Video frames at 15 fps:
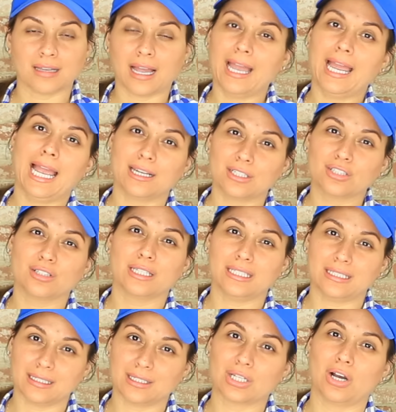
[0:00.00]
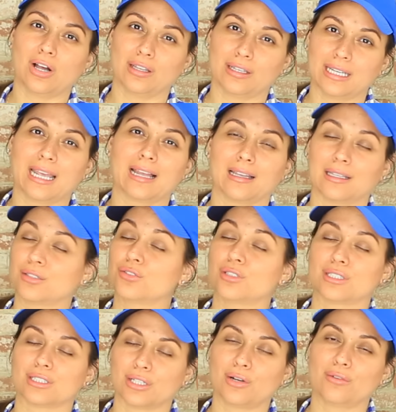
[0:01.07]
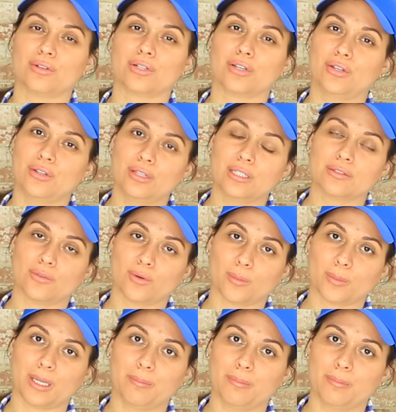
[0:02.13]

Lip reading: I actually did call an electrician over to do this for me,